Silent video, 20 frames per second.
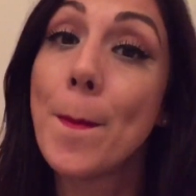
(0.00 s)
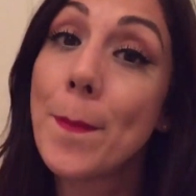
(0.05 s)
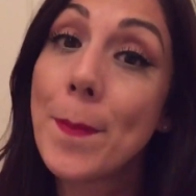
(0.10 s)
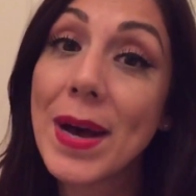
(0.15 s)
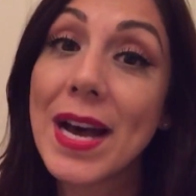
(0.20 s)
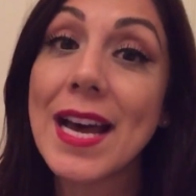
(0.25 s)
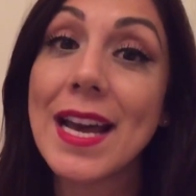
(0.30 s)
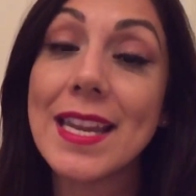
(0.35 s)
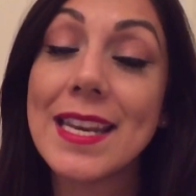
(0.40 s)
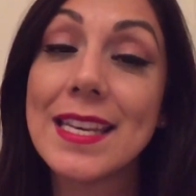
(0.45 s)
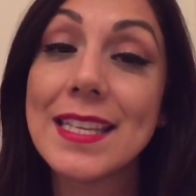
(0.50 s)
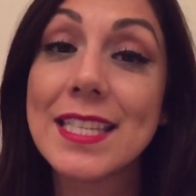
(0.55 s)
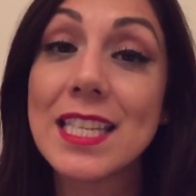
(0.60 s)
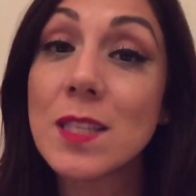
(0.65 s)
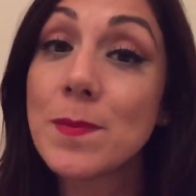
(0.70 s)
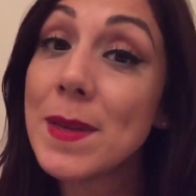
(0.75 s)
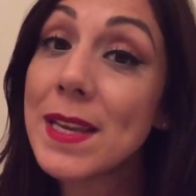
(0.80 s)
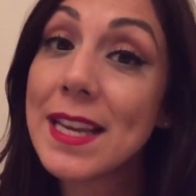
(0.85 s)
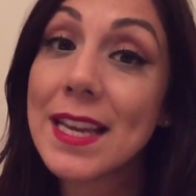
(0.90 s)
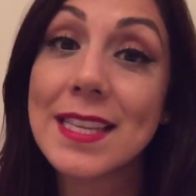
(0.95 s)
But
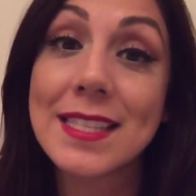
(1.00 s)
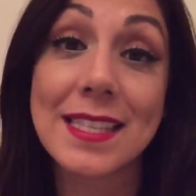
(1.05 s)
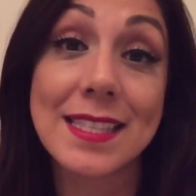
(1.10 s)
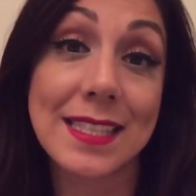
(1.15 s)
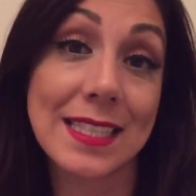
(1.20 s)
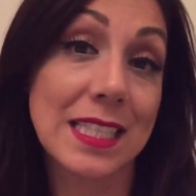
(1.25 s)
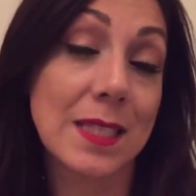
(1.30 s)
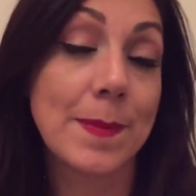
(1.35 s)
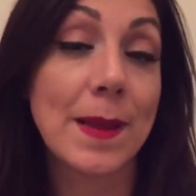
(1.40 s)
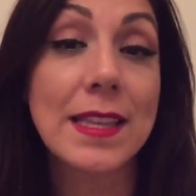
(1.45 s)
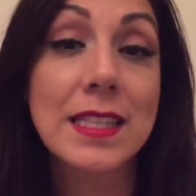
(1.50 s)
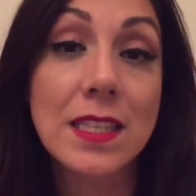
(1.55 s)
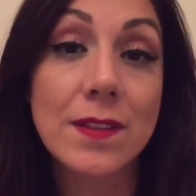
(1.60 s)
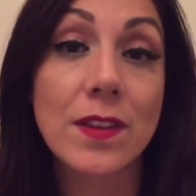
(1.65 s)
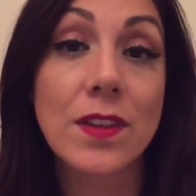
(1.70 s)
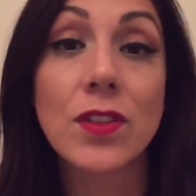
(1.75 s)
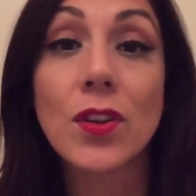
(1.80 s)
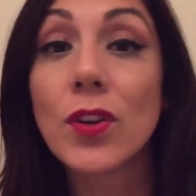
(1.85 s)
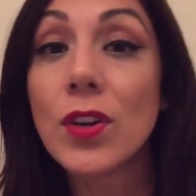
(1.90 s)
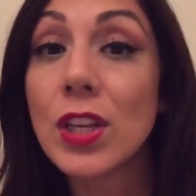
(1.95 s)
just because it's
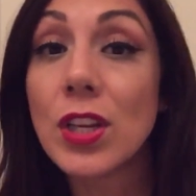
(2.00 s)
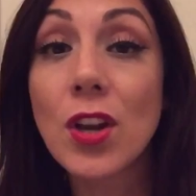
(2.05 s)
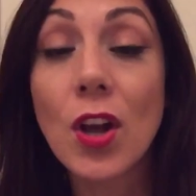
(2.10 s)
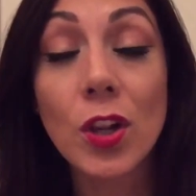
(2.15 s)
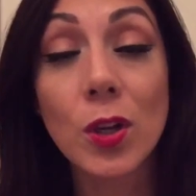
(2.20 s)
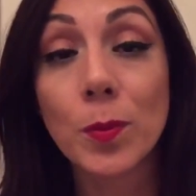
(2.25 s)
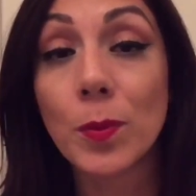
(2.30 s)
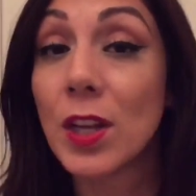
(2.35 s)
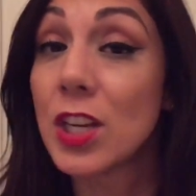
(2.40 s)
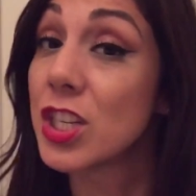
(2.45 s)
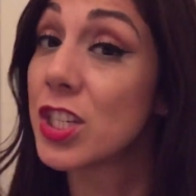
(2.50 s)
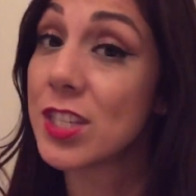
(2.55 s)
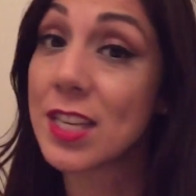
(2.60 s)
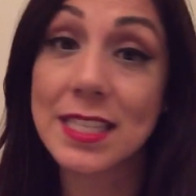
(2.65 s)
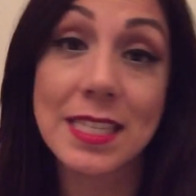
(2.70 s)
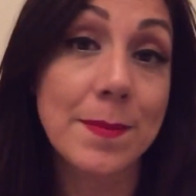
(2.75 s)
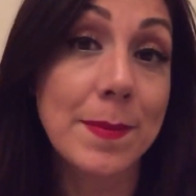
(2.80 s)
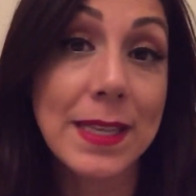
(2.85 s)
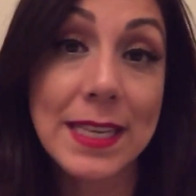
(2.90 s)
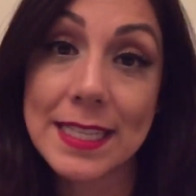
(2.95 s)
expensive, a $30 blush
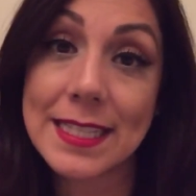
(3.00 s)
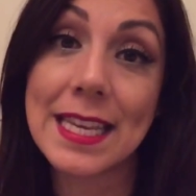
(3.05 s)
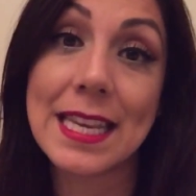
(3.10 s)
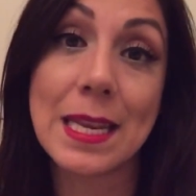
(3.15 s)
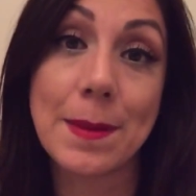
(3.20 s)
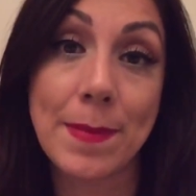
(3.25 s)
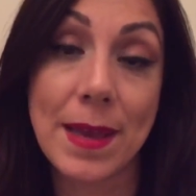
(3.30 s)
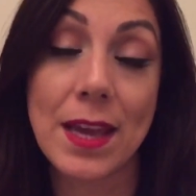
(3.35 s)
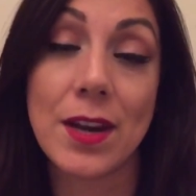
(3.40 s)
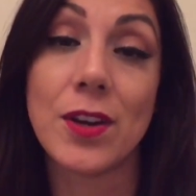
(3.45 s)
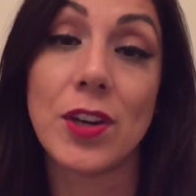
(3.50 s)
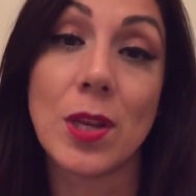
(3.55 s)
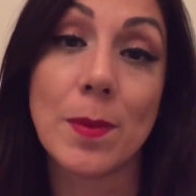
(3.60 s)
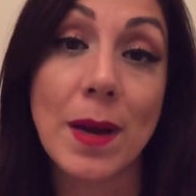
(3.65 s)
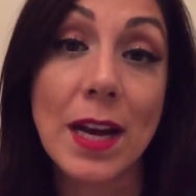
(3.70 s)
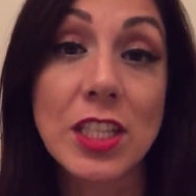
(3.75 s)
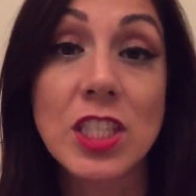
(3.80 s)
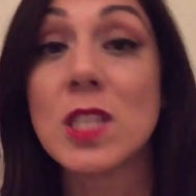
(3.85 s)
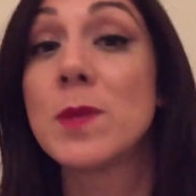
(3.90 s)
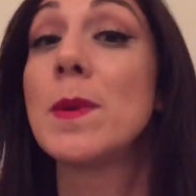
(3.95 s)
doesn't mean it's any better. You
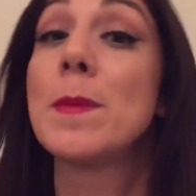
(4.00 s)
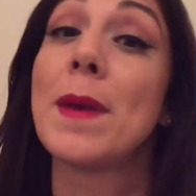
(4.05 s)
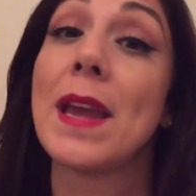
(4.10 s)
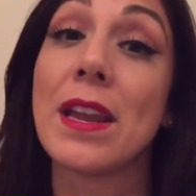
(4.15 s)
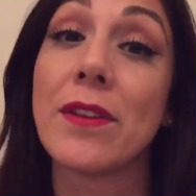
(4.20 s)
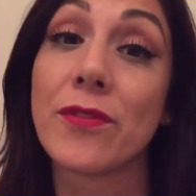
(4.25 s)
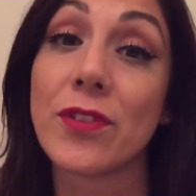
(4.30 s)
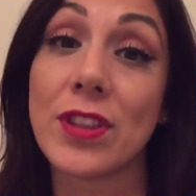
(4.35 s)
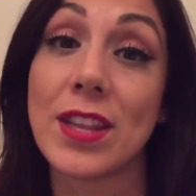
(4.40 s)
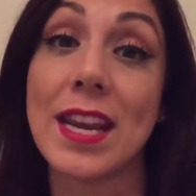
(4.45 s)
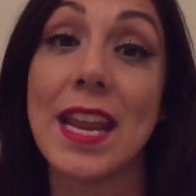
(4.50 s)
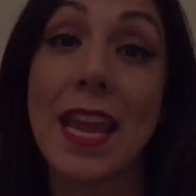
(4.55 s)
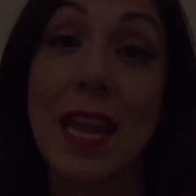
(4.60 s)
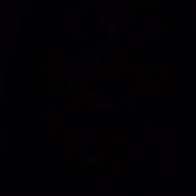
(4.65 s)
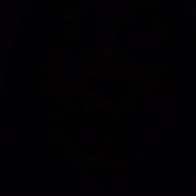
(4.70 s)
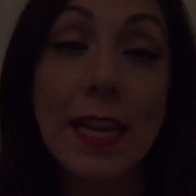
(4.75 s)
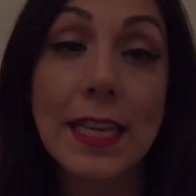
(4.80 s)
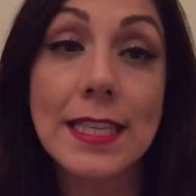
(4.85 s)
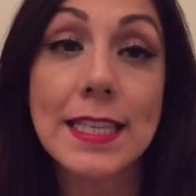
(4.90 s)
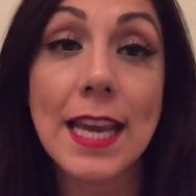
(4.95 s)
might just be paying for the name.
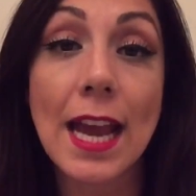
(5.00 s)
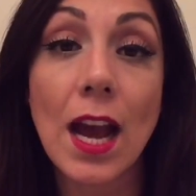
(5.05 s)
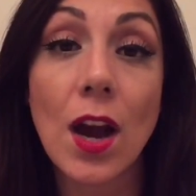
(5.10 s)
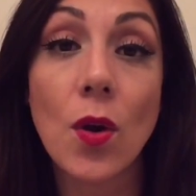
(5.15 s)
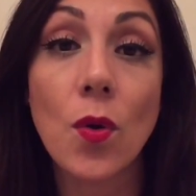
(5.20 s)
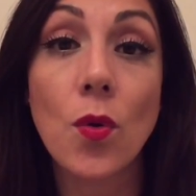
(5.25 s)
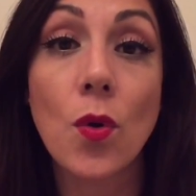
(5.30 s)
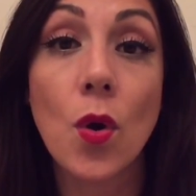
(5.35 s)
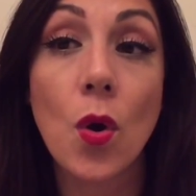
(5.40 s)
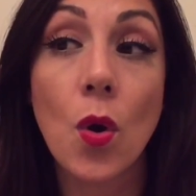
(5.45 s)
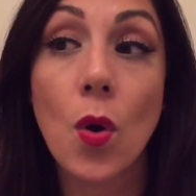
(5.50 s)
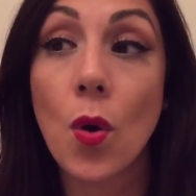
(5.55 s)
Find out.